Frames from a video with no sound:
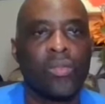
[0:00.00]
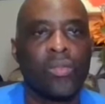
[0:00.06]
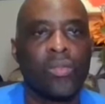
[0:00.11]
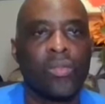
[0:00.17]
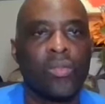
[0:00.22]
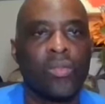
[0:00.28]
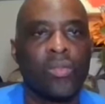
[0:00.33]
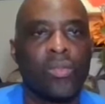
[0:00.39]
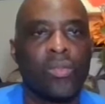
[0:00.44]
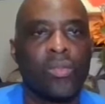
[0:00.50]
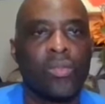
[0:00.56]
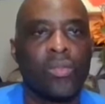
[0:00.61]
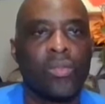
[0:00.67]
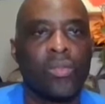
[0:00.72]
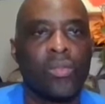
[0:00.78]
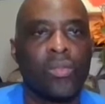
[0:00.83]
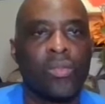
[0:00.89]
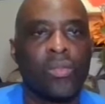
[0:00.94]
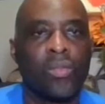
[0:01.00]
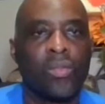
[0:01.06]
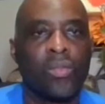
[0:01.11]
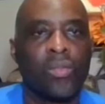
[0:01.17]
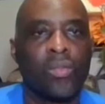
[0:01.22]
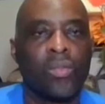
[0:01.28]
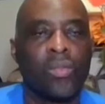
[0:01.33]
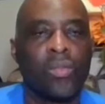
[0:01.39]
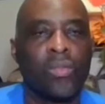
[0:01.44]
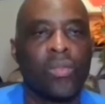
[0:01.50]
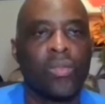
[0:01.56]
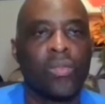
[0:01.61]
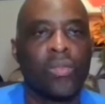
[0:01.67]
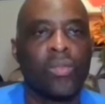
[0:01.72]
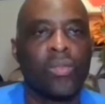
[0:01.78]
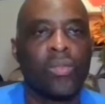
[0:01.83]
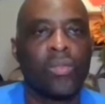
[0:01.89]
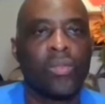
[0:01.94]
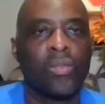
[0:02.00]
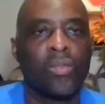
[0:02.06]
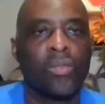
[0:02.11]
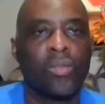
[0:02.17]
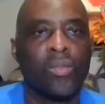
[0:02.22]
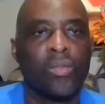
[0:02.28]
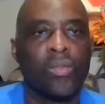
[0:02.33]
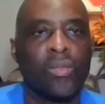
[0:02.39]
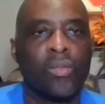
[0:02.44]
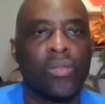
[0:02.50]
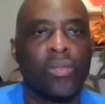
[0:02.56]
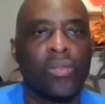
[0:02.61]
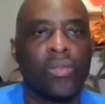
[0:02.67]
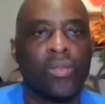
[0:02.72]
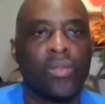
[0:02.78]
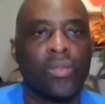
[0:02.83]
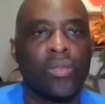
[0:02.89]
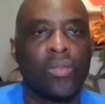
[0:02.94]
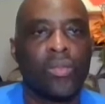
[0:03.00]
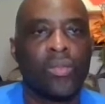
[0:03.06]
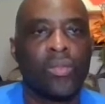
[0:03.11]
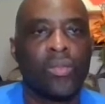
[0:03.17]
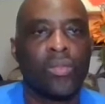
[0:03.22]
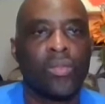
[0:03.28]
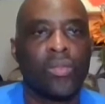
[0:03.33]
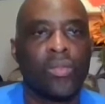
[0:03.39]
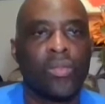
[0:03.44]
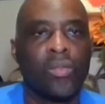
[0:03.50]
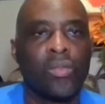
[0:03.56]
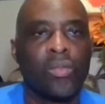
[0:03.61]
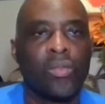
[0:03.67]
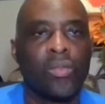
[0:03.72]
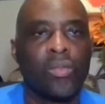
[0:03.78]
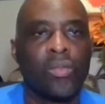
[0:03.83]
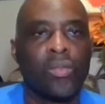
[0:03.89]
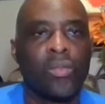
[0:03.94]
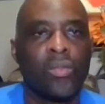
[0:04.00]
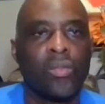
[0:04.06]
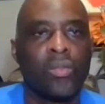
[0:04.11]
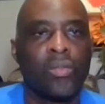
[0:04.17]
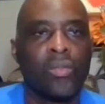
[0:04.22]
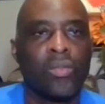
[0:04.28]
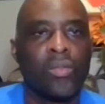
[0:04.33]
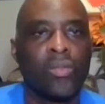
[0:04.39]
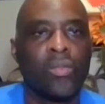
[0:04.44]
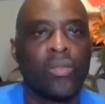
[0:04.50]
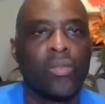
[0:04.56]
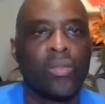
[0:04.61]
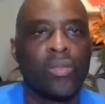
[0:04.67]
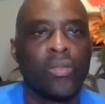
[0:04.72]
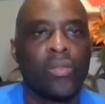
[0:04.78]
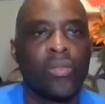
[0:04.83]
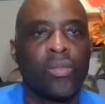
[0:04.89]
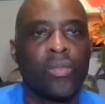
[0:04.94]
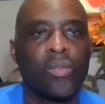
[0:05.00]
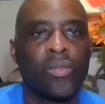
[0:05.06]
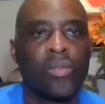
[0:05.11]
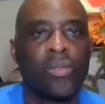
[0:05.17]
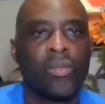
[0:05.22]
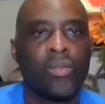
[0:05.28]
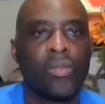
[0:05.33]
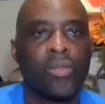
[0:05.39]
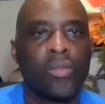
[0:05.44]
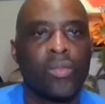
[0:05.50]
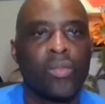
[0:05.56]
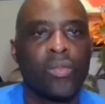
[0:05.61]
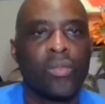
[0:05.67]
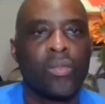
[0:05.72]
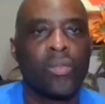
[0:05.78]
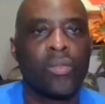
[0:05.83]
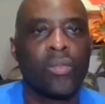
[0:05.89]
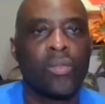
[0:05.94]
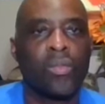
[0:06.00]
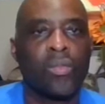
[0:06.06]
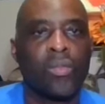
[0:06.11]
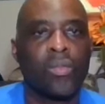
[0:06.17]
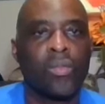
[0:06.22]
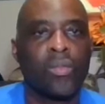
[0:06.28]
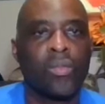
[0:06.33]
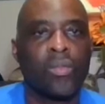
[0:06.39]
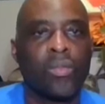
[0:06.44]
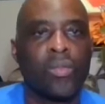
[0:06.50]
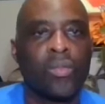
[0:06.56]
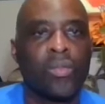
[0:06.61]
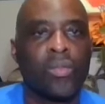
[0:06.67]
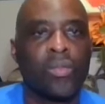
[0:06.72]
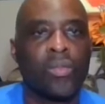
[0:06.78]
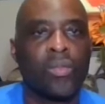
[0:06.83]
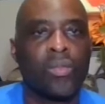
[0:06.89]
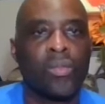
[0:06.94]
The person shown says nothing.